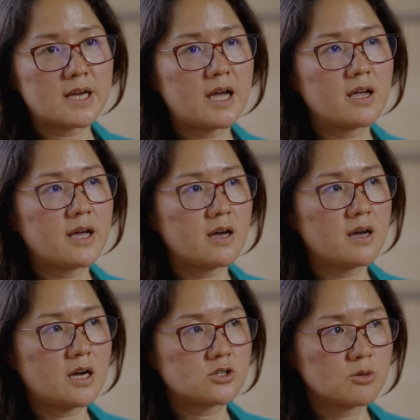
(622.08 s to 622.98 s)
I
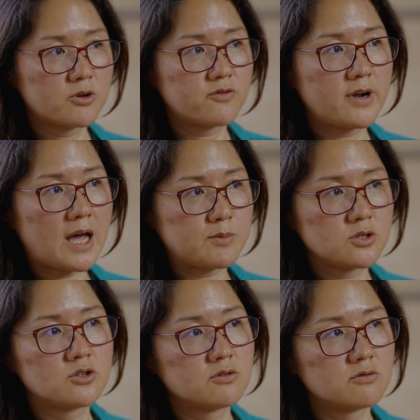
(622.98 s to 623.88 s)
actually prefer
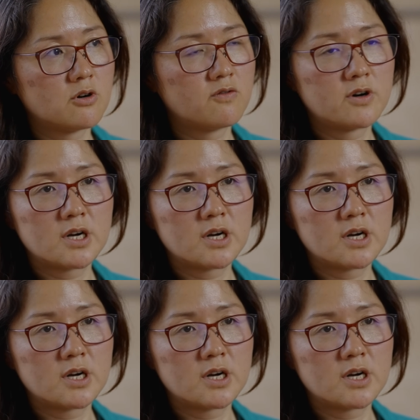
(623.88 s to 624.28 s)
aptitude over